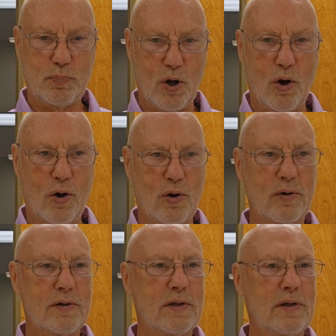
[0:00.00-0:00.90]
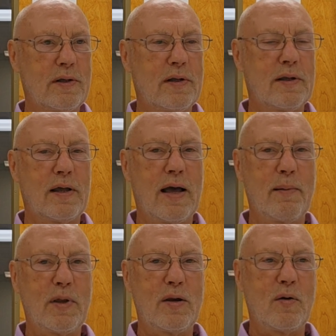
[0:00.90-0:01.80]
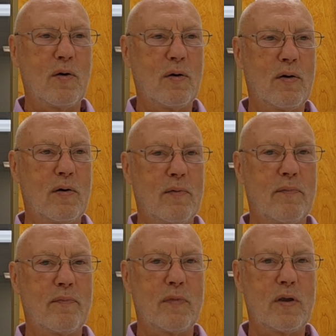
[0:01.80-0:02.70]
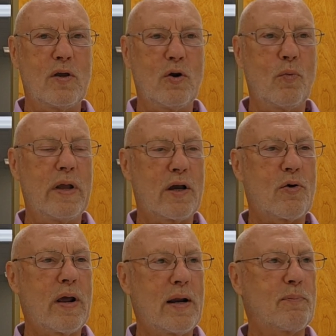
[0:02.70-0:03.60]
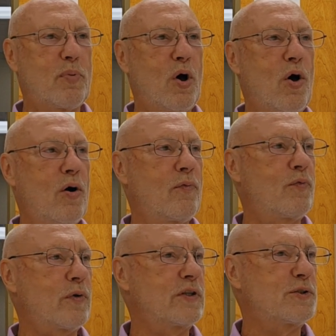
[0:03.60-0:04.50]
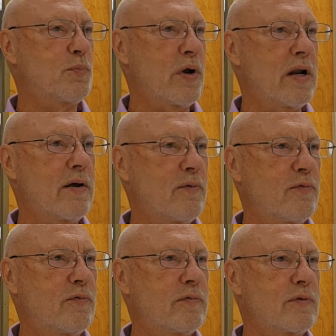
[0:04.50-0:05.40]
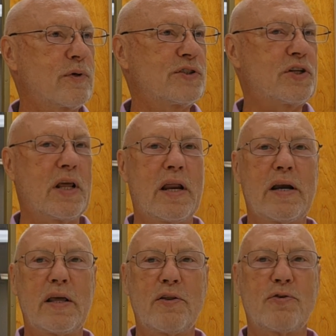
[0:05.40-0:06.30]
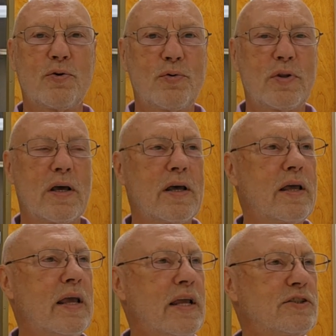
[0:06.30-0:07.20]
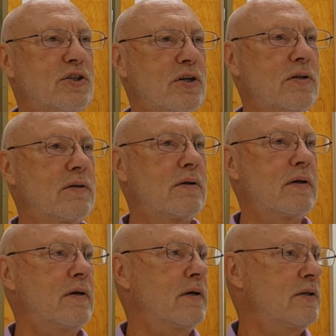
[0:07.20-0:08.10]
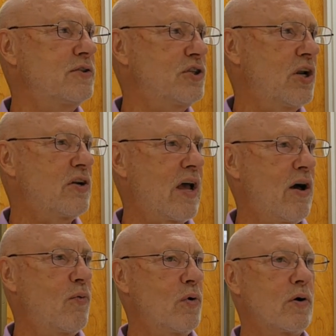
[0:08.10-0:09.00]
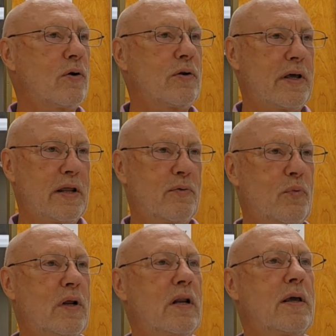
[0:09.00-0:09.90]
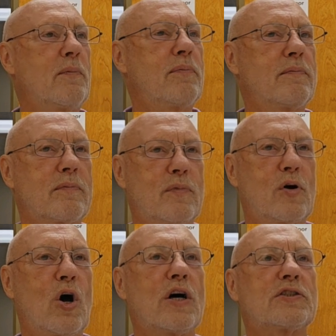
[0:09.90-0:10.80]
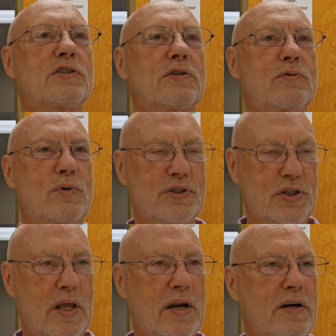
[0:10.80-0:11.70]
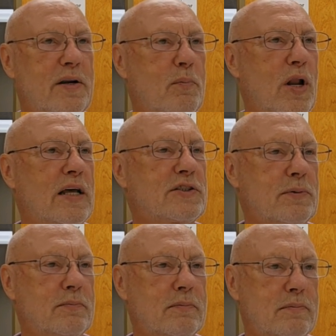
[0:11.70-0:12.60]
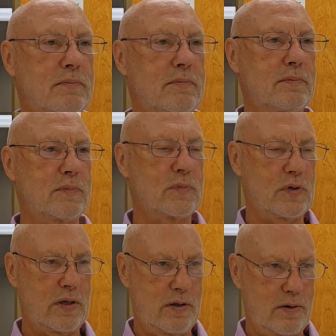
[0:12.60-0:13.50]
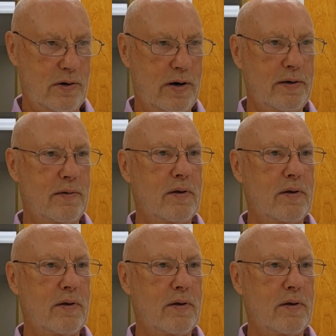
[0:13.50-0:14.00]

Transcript: Paul. I mean, you know, we accredit Paul for the spread of Christianity through the ancient Gentile world, and it really caused Christianity to blossom. All right?